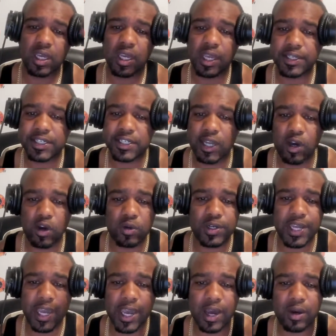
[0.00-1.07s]
It slowed
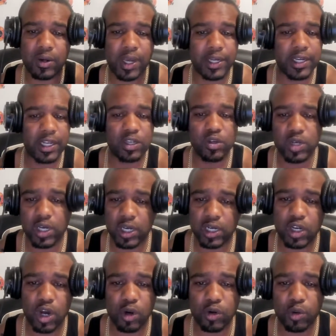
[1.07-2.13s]
down, and then you
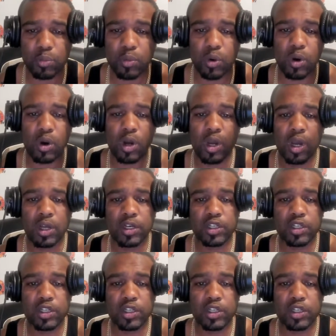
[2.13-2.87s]
couldn't go no more.